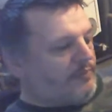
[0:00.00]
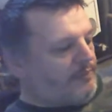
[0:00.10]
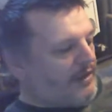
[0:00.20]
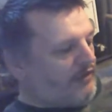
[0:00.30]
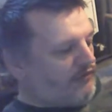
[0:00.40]

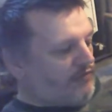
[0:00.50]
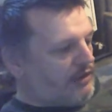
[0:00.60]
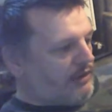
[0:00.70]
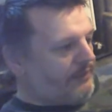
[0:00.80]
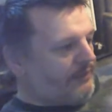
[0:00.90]

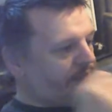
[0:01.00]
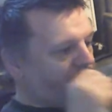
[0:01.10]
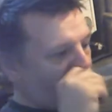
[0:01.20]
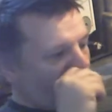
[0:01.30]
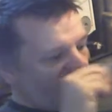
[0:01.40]
battery.
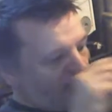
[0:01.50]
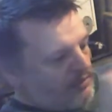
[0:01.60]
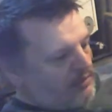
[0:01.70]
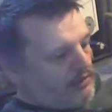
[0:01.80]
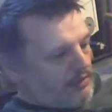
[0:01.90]

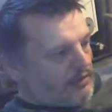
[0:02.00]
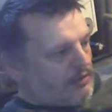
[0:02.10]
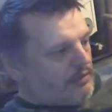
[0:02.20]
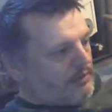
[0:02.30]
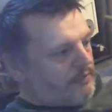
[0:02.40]

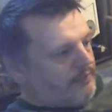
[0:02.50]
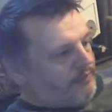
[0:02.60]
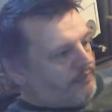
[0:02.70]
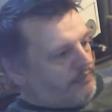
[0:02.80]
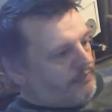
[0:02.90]
It
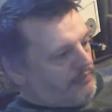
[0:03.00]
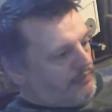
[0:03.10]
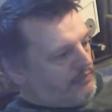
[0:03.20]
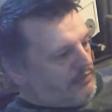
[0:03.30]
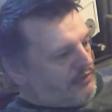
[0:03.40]

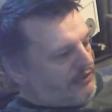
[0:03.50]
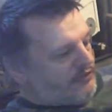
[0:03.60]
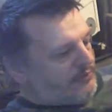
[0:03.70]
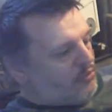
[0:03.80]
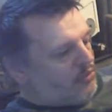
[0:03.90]

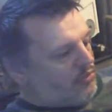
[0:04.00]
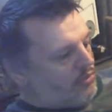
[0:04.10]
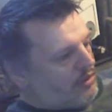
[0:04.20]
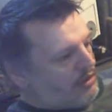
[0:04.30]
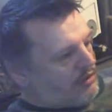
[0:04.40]
is more
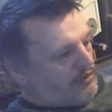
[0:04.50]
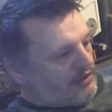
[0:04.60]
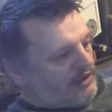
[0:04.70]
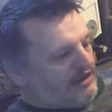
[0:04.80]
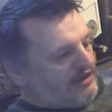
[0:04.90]
kind of
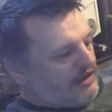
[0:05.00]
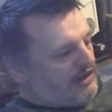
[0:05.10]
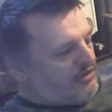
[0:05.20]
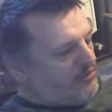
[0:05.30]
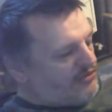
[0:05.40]
like it,
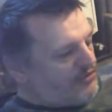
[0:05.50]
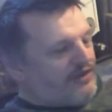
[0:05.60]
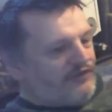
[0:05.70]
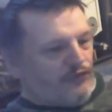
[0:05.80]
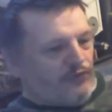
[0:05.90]
and also
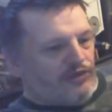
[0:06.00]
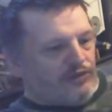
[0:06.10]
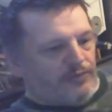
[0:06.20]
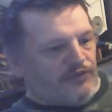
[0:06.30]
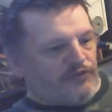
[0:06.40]
it feels a
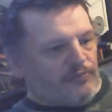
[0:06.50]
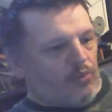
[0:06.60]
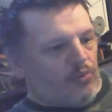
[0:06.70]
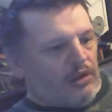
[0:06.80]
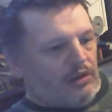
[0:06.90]
little bit
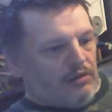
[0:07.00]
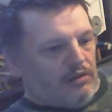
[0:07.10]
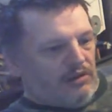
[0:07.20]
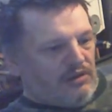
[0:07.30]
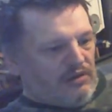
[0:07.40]
smaller
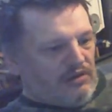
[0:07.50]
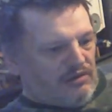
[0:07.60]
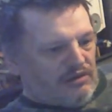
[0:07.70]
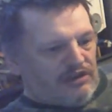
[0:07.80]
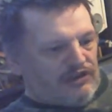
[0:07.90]

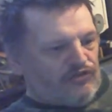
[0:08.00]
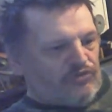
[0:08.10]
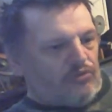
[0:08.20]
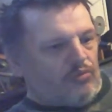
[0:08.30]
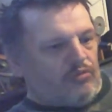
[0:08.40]
than the
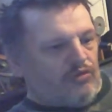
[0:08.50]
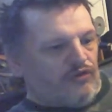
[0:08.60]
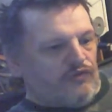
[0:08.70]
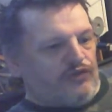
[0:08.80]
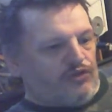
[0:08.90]
actual
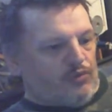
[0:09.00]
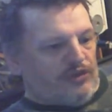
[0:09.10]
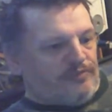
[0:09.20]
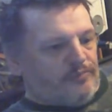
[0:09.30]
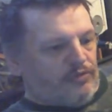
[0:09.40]
original
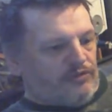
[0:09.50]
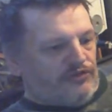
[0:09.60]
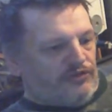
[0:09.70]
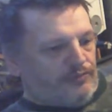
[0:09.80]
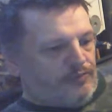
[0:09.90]

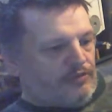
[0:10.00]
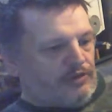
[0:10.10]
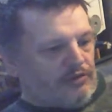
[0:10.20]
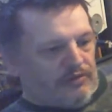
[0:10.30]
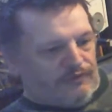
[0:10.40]
Xbox. It's
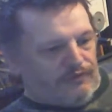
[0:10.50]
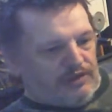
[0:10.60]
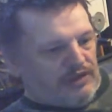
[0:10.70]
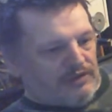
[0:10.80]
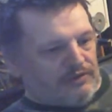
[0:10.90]
probably a
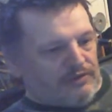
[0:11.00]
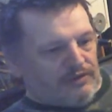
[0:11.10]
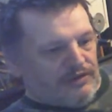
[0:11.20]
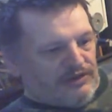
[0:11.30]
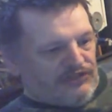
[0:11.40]
couple of
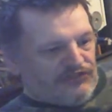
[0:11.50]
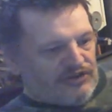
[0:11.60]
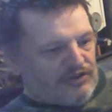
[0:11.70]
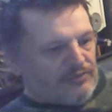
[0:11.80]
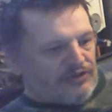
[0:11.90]

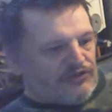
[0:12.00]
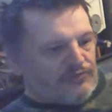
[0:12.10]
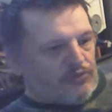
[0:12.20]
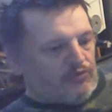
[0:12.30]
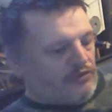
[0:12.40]
centimeters
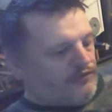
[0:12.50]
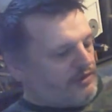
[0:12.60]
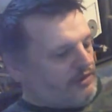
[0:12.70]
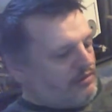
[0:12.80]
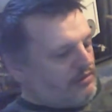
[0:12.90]
smaller, I think.